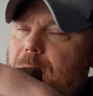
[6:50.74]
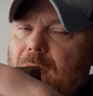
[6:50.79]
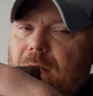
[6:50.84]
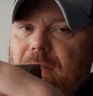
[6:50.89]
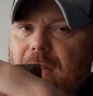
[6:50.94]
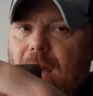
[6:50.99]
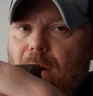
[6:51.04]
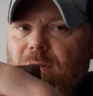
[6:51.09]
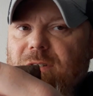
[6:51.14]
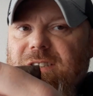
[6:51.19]

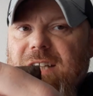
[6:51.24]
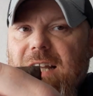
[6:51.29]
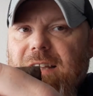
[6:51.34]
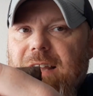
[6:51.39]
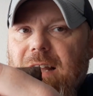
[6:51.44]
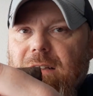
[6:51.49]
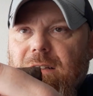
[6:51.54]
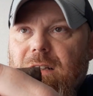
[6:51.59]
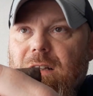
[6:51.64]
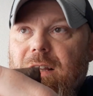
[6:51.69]
always got
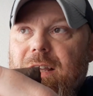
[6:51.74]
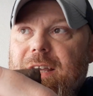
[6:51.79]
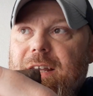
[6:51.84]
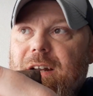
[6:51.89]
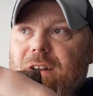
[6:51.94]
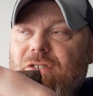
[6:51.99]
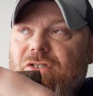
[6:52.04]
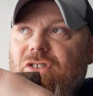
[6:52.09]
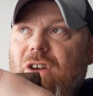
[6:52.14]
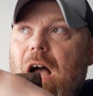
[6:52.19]
that little hint
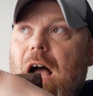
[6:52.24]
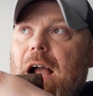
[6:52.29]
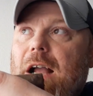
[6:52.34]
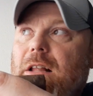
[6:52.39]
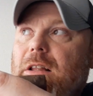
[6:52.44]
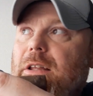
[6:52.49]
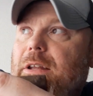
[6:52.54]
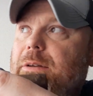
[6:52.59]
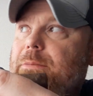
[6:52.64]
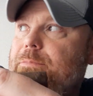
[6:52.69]
of
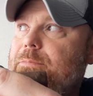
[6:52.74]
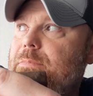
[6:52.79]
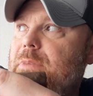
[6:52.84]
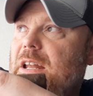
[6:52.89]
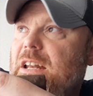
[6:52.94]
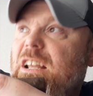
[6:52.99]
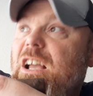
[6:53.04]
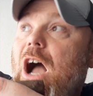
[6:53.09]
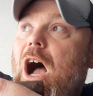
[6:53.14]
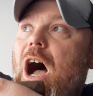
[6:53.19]
chocolate
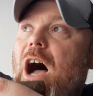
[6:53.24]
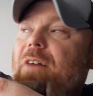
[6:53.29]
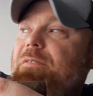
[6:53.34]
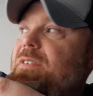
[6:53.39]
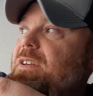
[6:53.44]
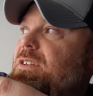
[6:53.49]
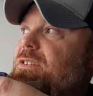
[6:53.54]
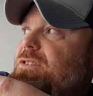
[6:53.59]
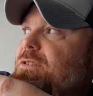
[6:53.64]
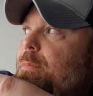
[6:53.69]
and
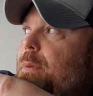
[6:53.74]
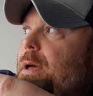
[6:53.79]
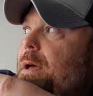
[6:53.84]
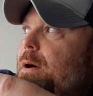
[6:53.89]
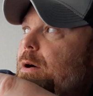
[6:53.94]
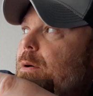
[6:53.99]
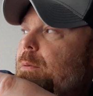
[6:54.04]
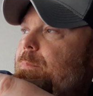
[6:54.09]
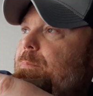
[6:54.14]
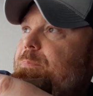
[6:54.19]
coffee
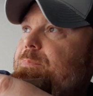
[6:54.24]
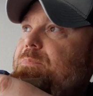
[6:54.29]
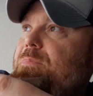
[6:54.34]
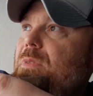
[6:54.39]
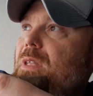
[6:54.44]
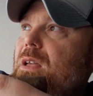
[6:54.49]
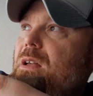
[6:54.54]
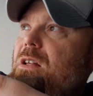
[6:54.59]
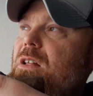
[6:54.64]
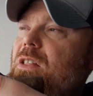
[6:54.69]
smell.
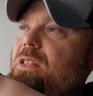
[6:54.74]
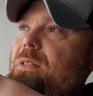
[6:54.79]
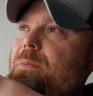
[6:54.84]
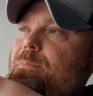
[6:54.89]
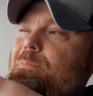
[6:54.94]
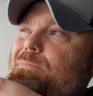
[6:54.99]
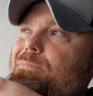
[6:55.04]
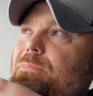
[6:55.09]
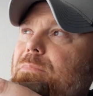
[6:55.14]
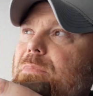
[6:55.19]

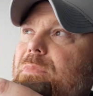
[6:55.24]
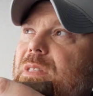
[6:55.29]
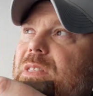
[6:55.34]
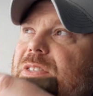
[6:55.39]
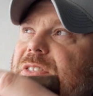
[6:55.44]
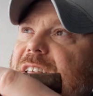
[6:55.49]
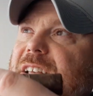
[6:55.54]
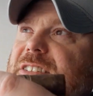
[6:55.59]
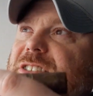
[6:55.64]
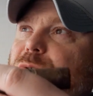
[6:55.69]

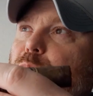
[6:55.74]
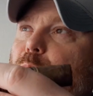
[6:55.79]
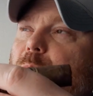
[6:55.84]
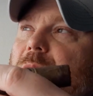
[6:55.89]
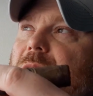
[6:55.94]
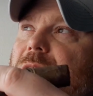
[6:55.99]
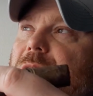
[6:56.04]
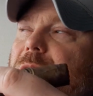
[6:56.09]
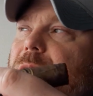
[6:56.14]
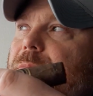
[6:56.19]
This
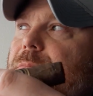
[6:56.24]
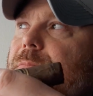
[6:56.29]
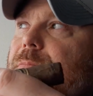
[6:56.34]
one